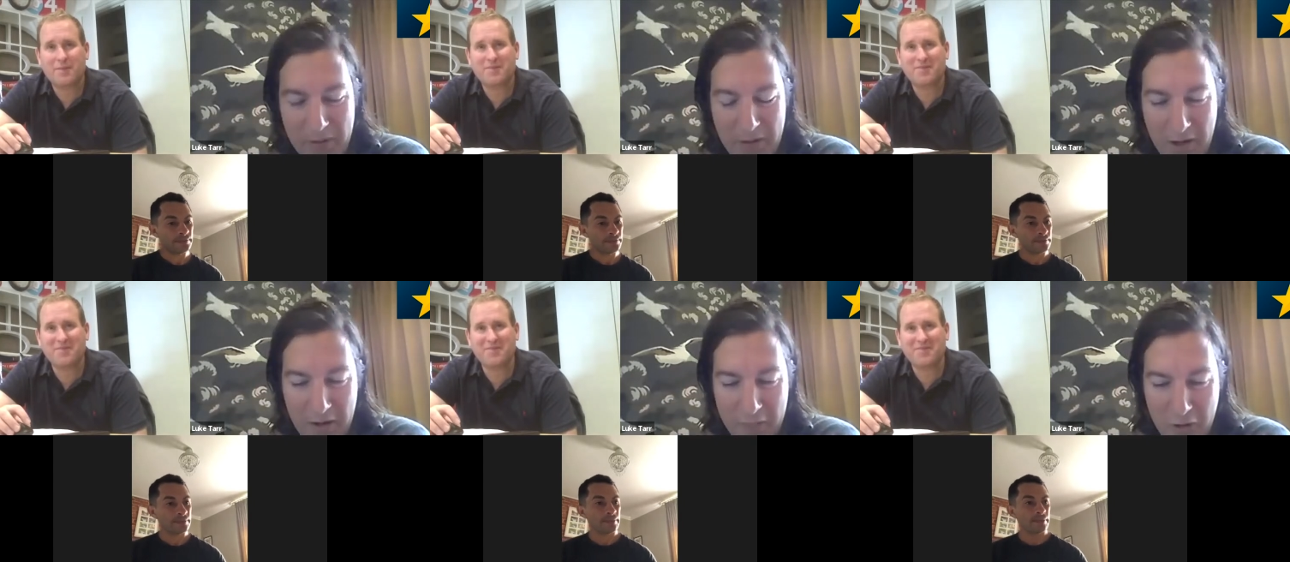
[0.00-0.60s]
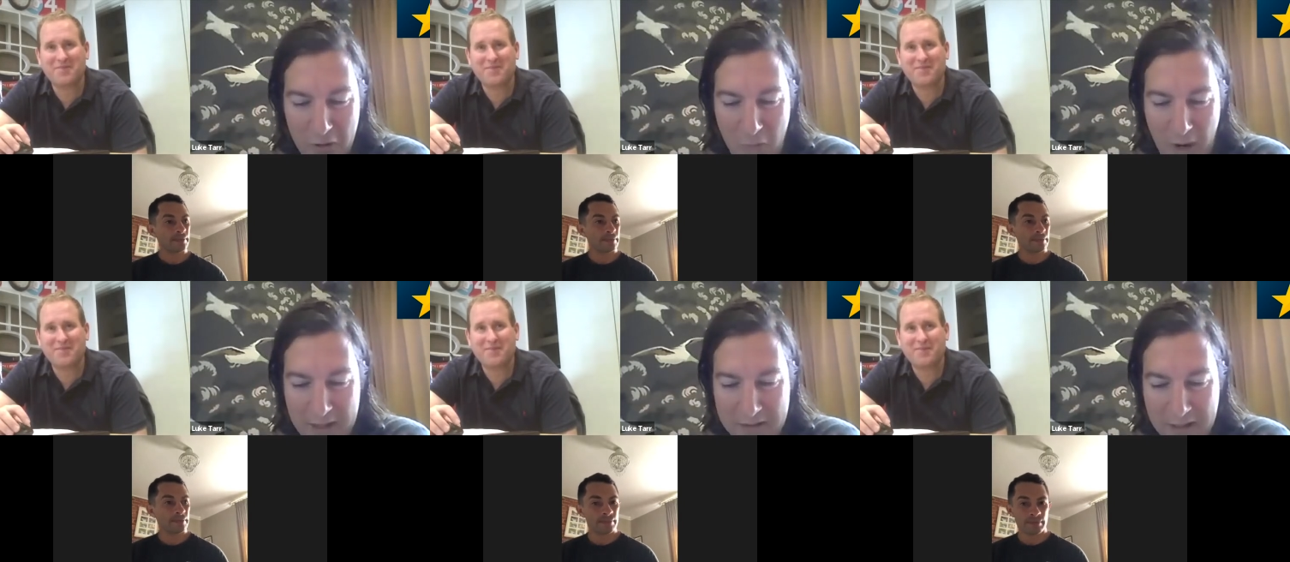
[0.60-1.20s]
Speaker 1: Bill, after you were
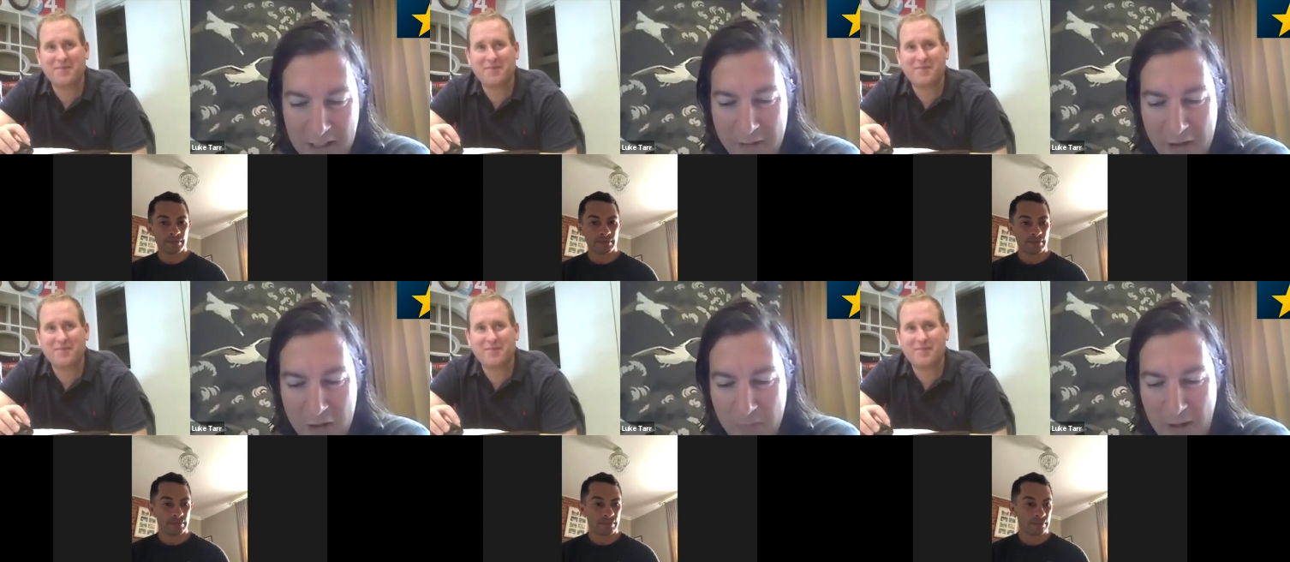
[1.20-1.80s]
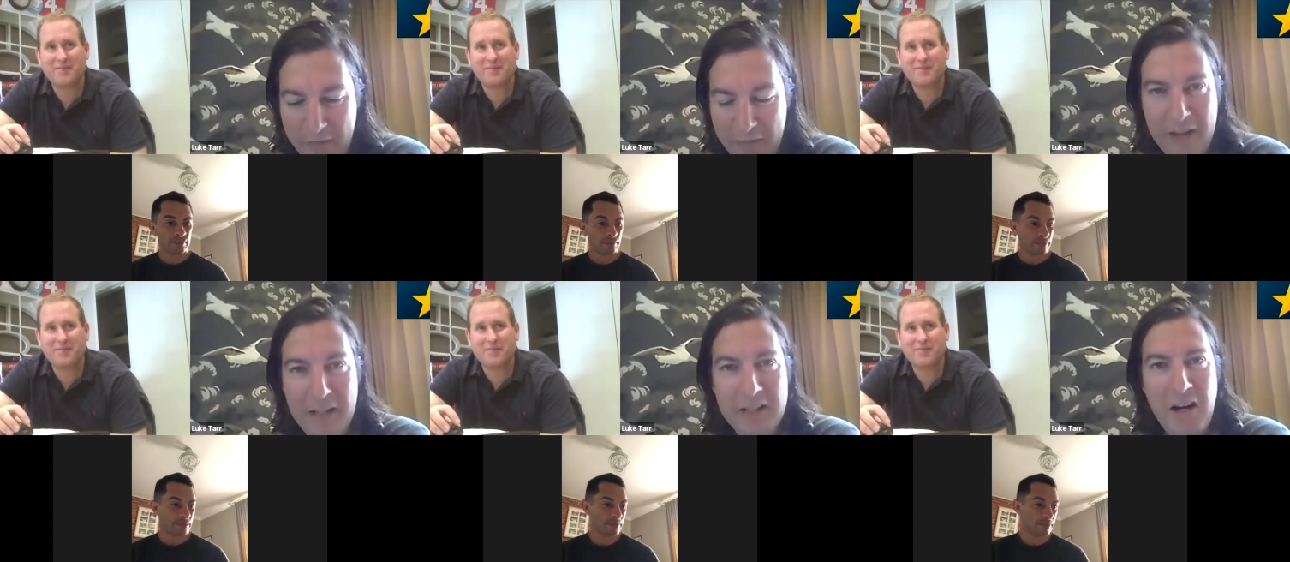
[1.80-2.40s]
waxing lyrical about
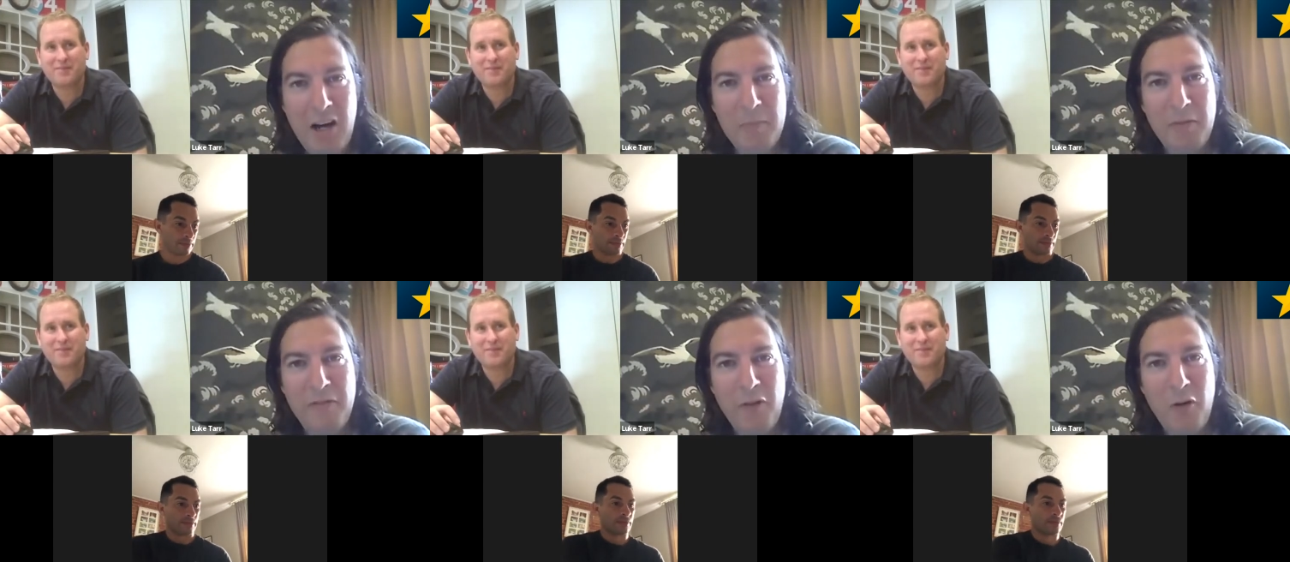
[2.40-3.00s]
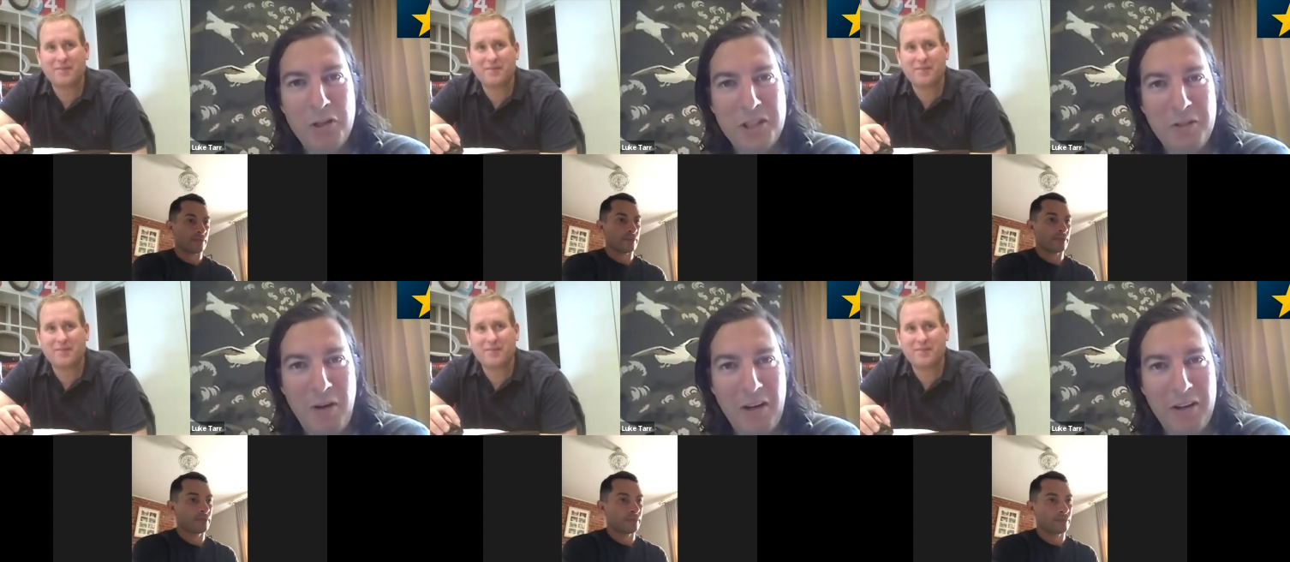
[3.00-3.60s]
Frankly Darling before she
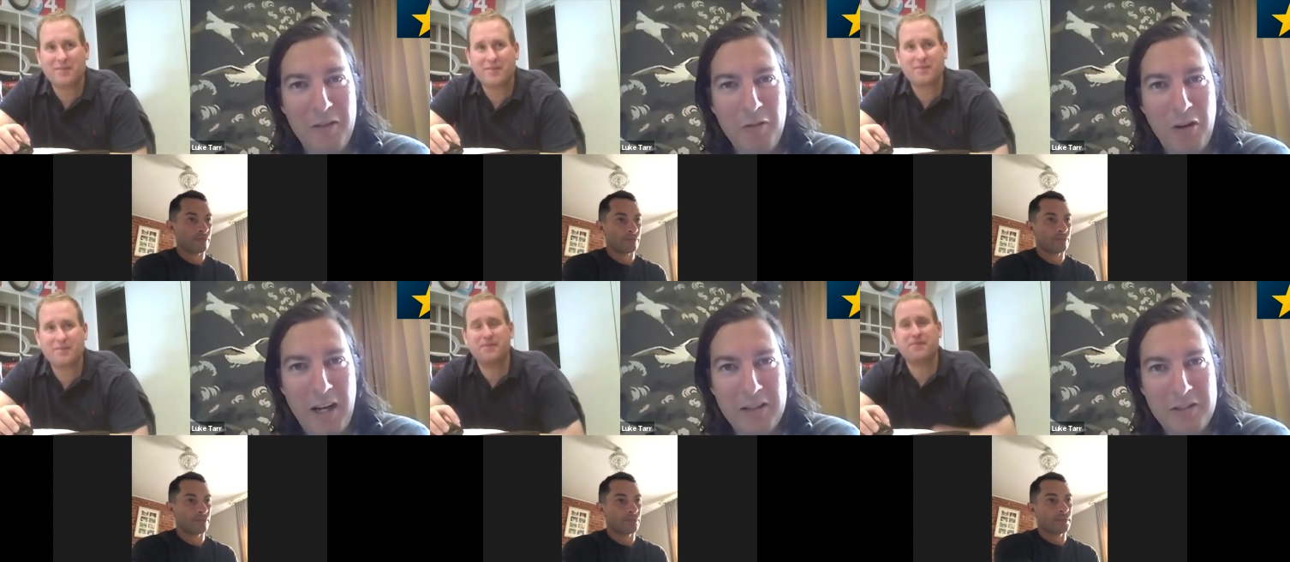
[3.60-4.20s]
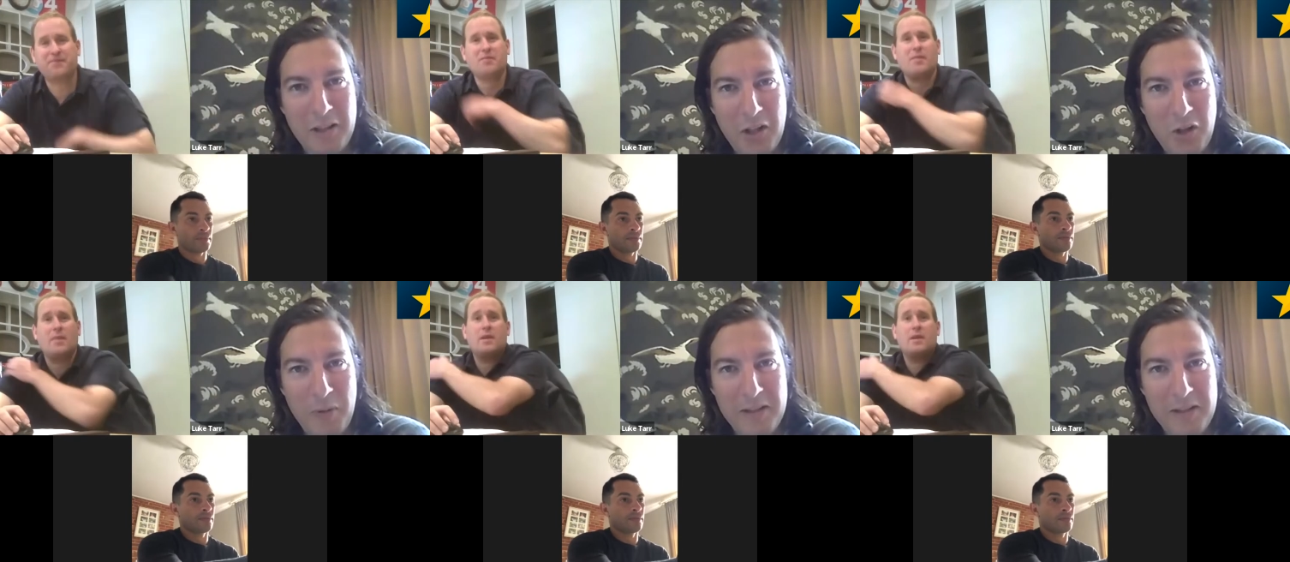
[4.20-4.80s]
won at Royal Ascot,
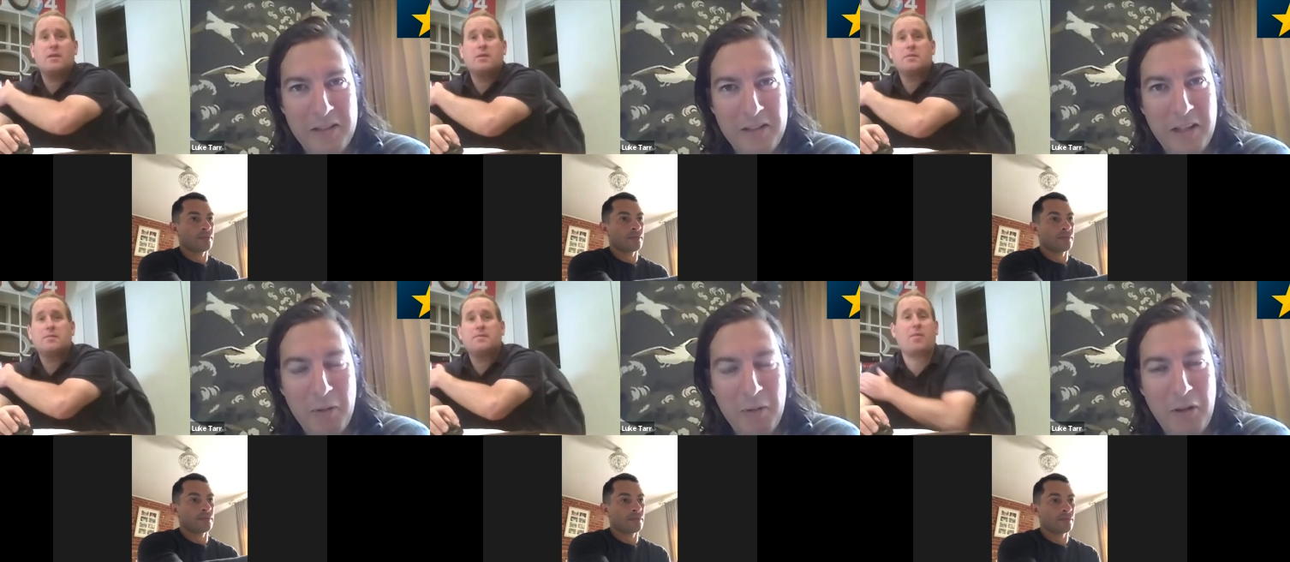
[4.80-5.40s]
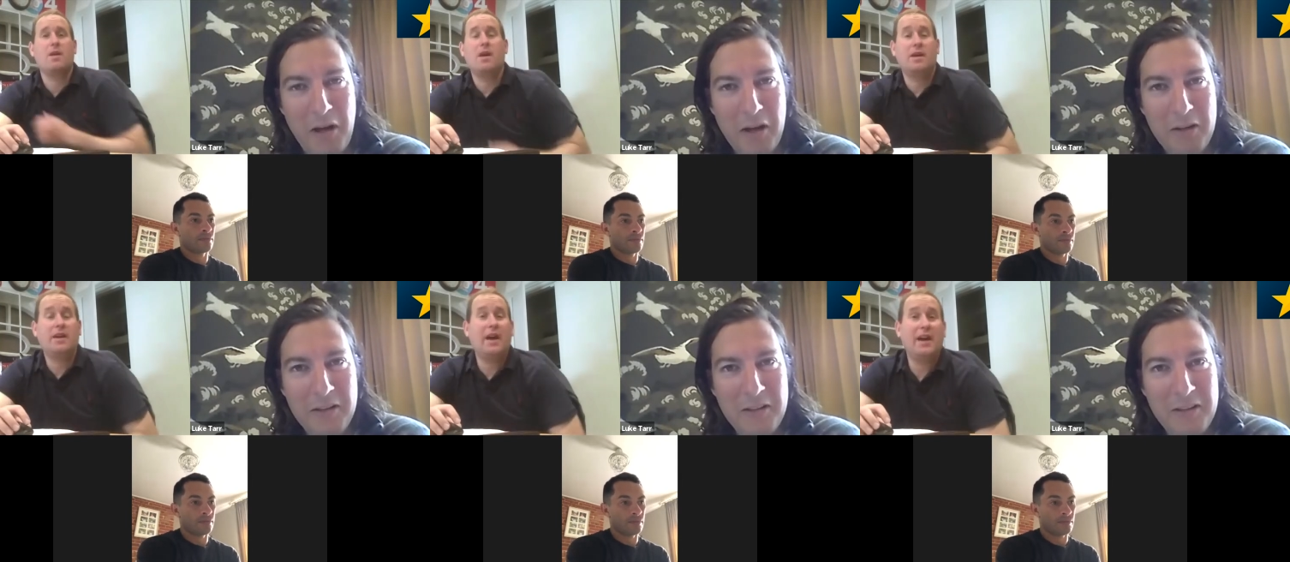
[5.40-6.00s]
you'll be sticking with her.
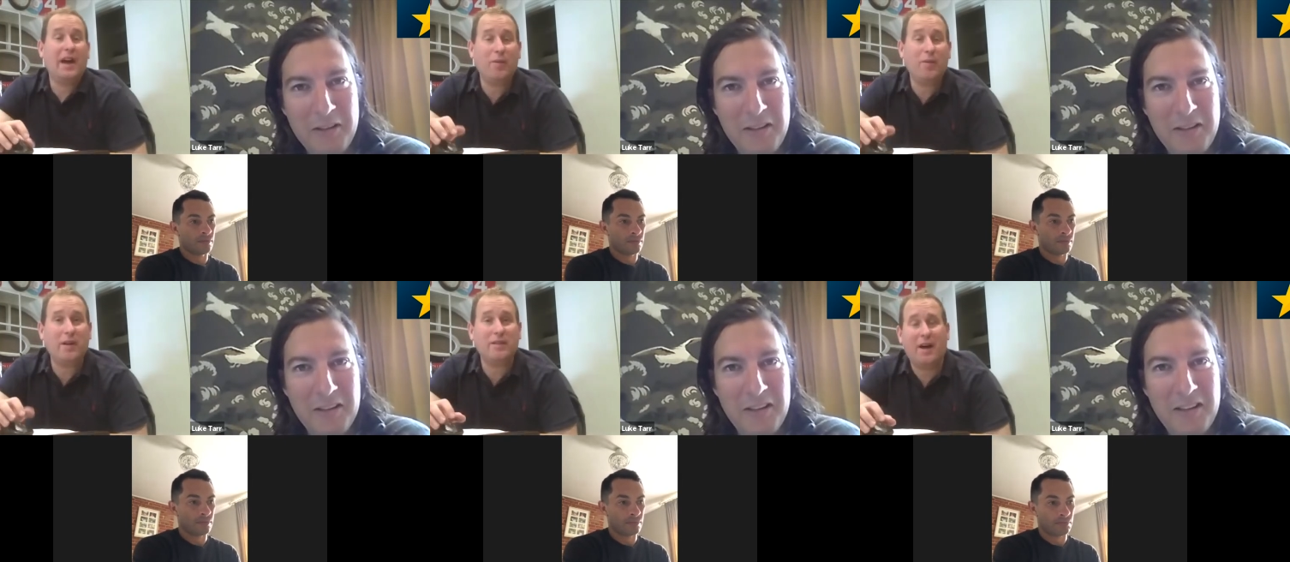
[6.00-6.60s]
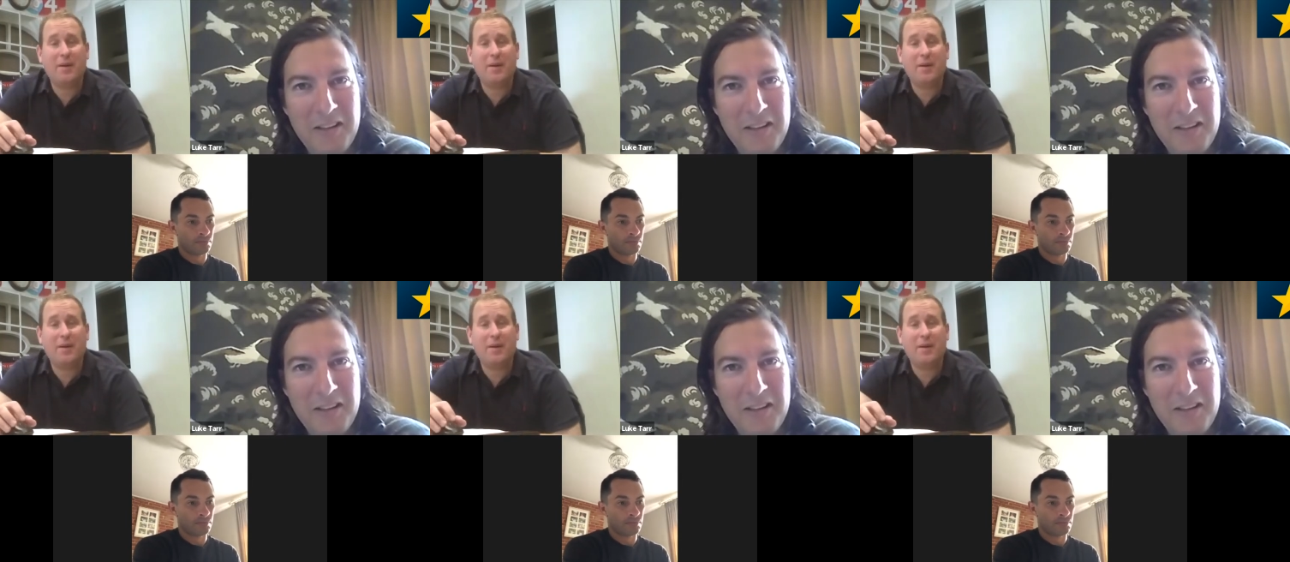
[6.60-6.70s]
Speaker 2: Yeah, I will.